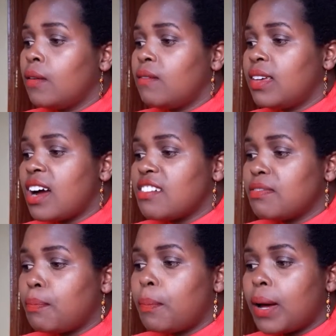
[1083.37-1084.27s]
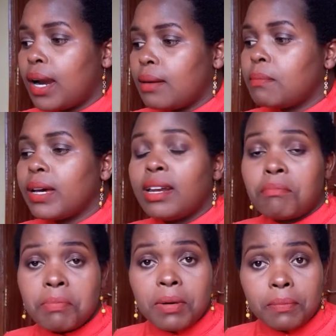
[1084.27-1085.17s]
We have pulp and
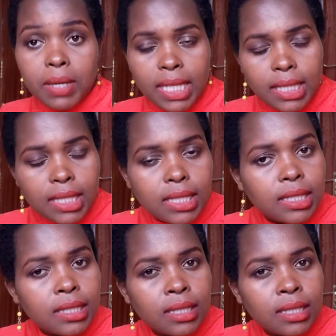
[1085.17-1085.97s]
paper mills.